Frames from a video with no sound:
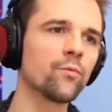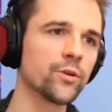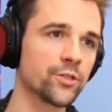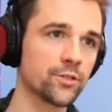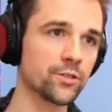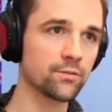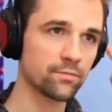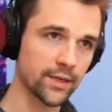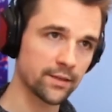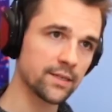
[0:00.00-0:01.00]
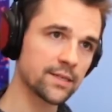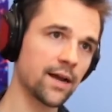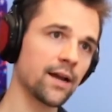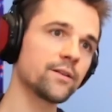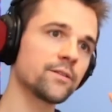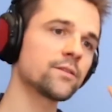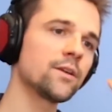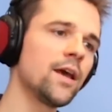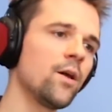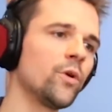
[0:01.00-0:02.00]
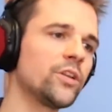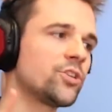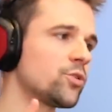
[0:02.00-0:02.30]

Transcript: which is like these guys, which in